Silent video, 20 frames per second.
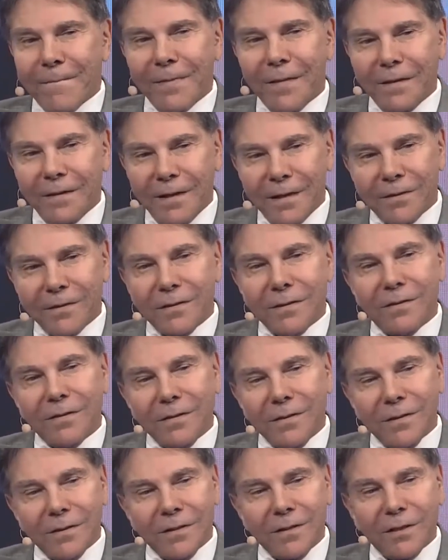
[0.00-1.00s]
The distance
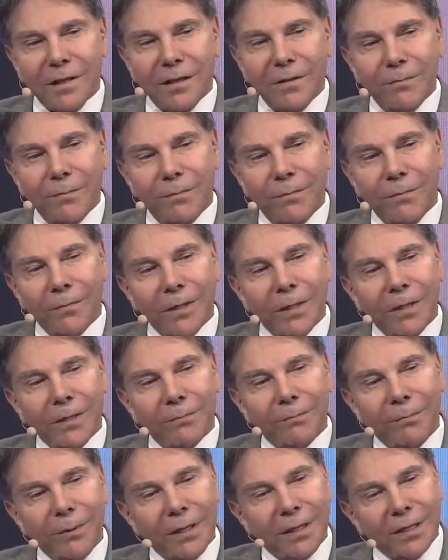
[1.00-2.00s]
to the sun.
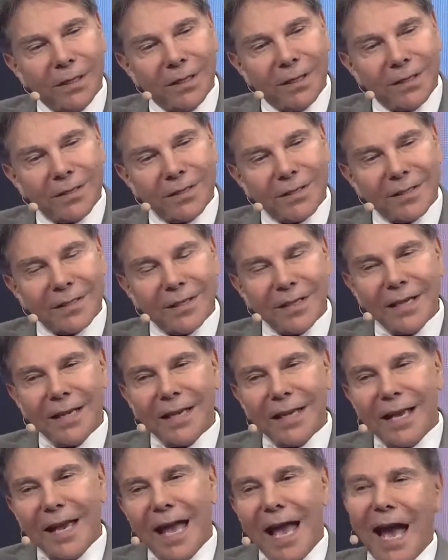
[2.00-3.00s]
Because
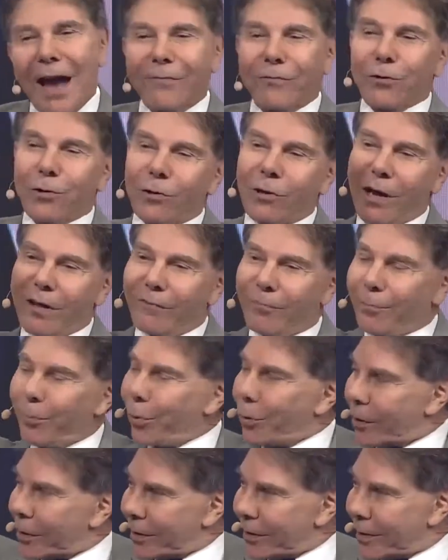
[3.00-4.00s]
after I've
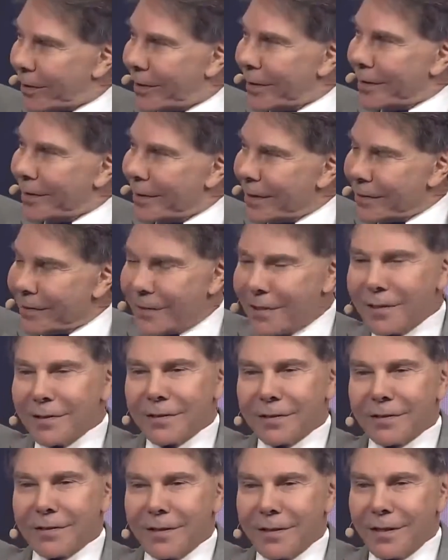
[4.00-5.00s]
put the
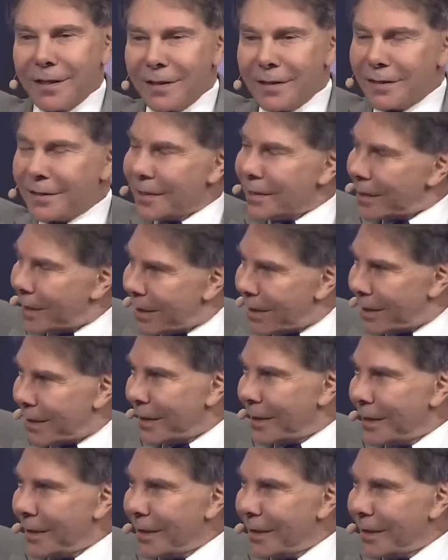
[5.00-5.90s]
distance to the sun